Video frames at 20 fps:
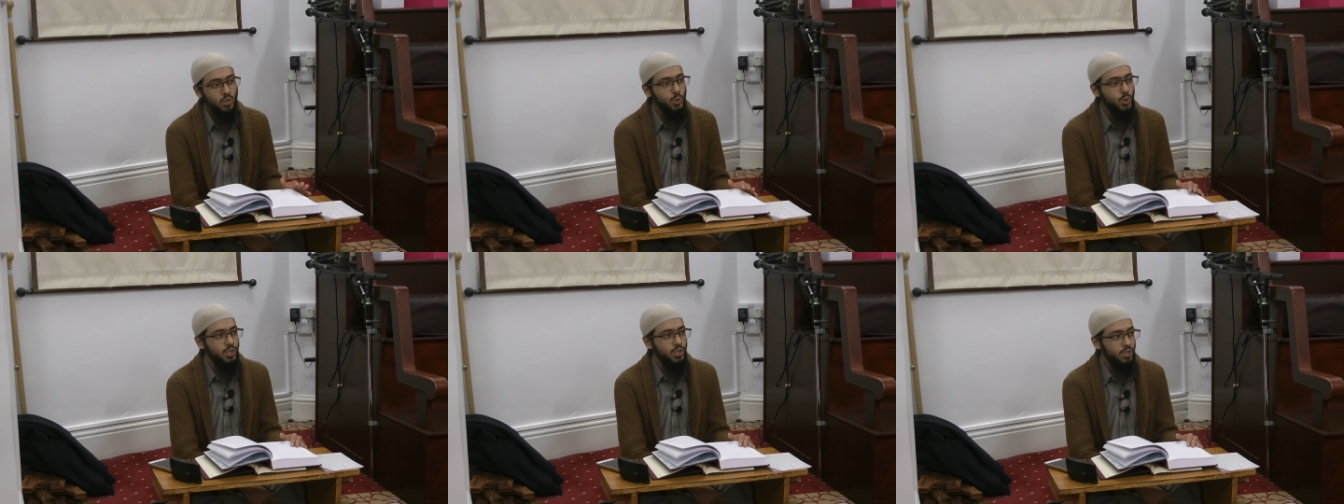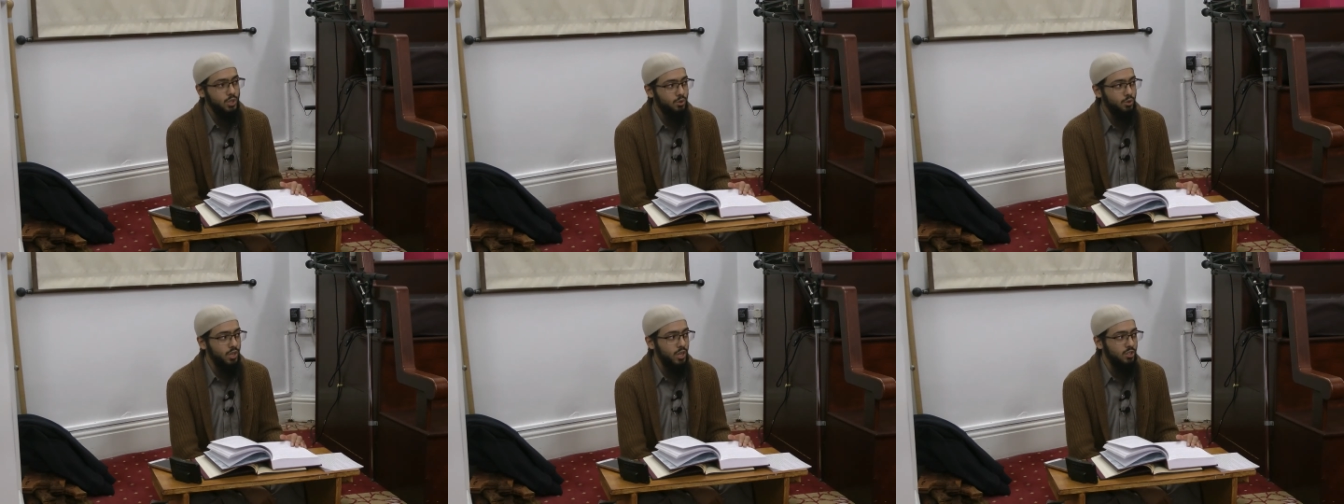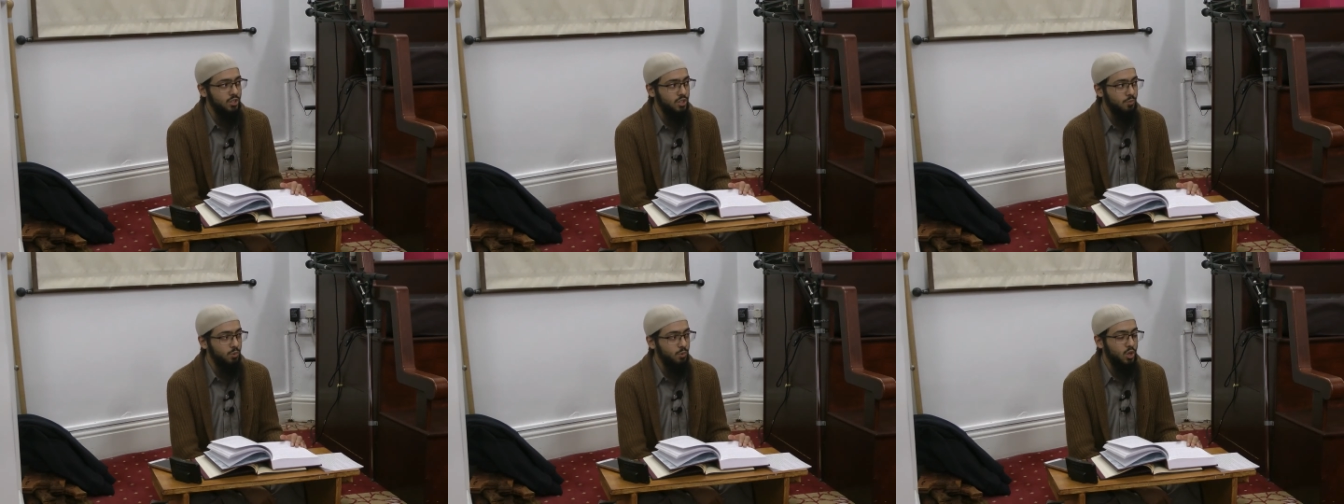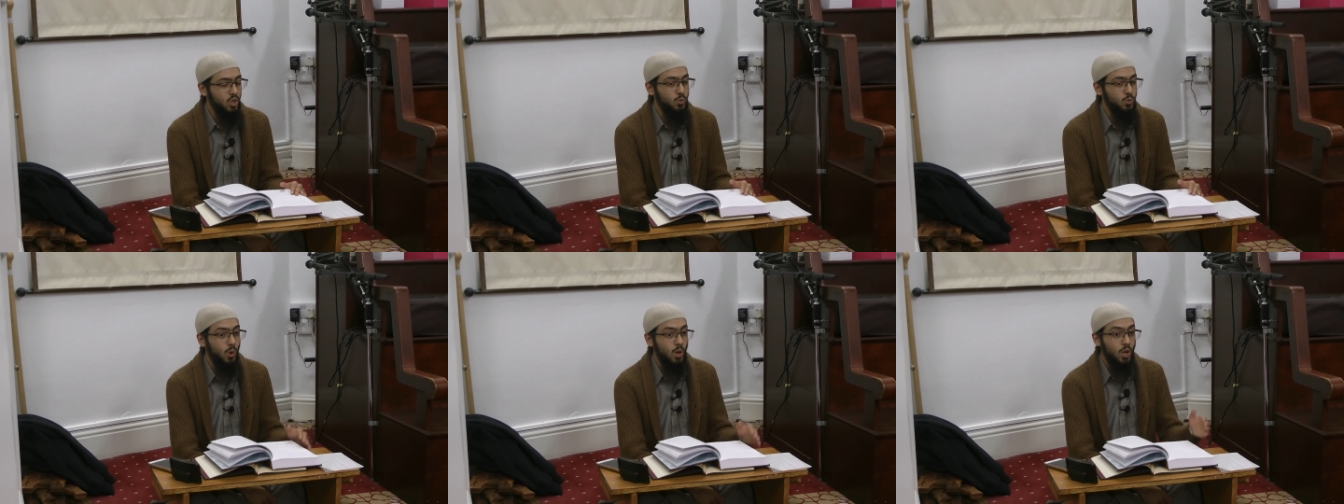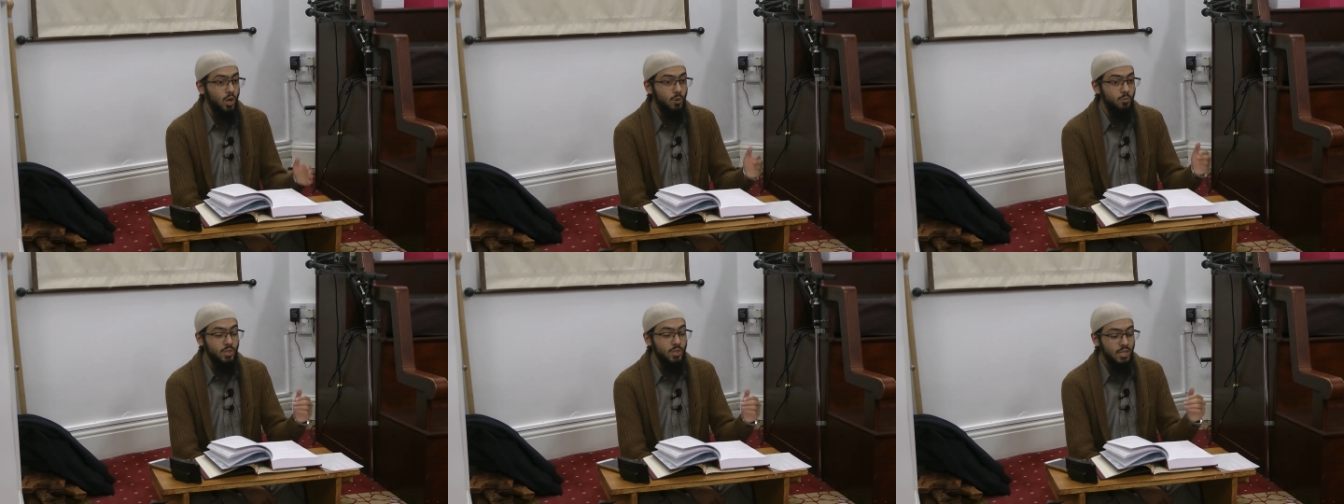to His creation. Because
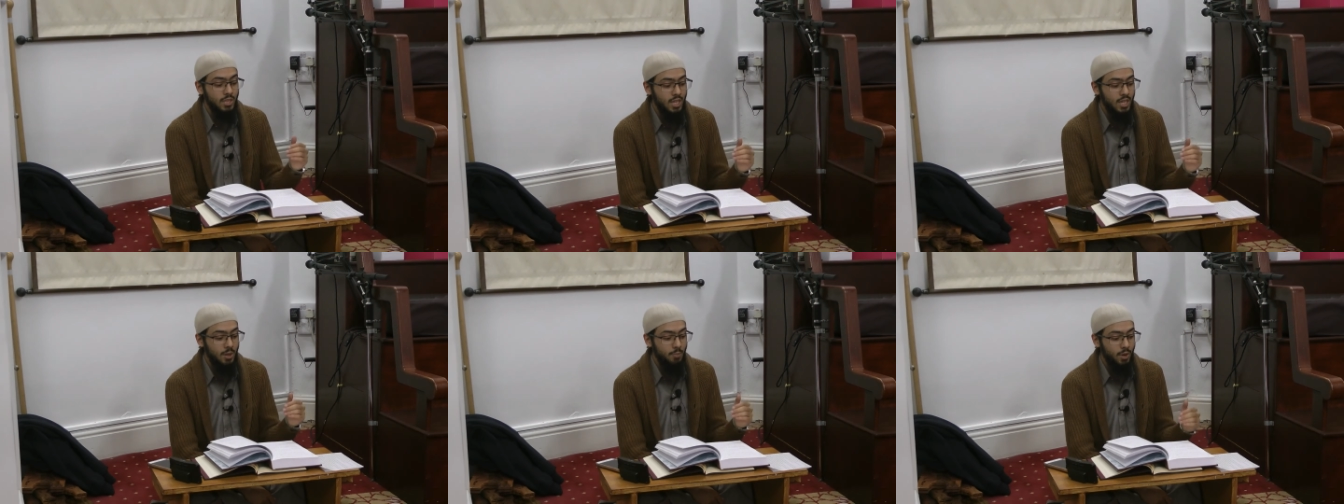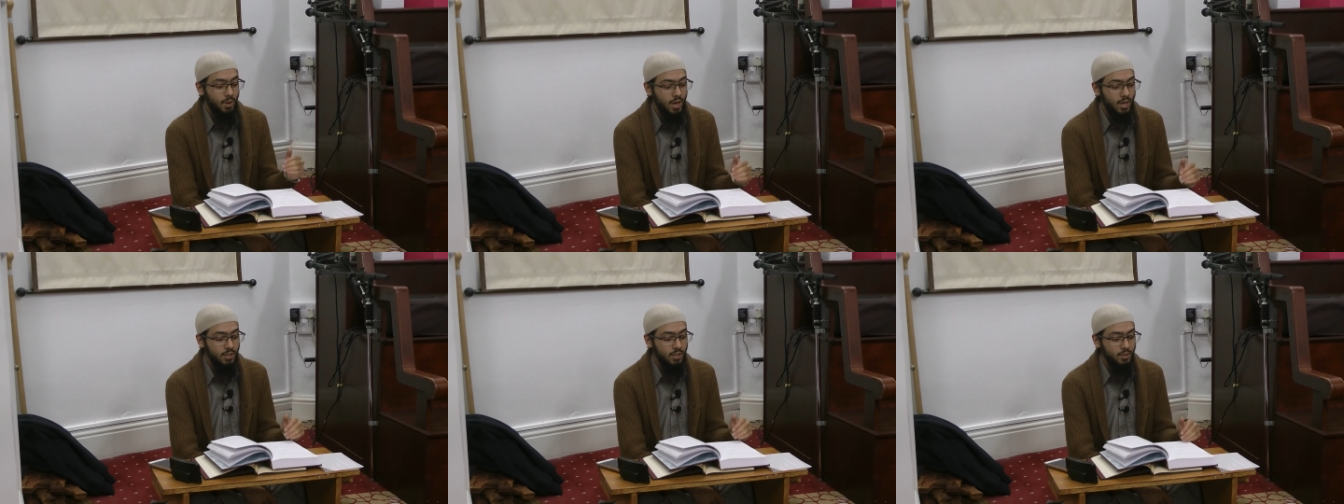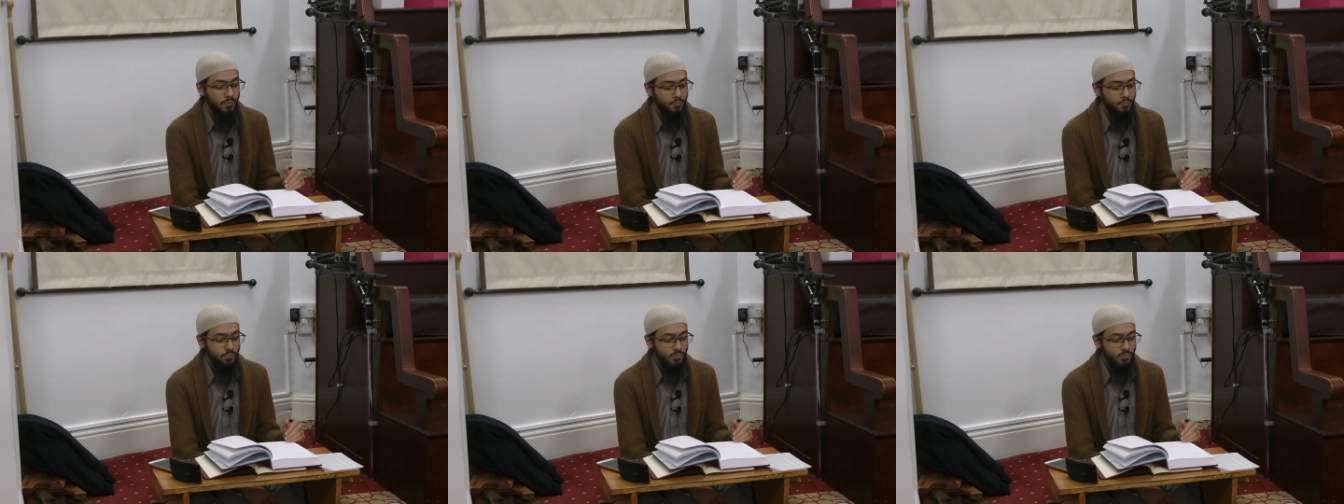what comes in their mind?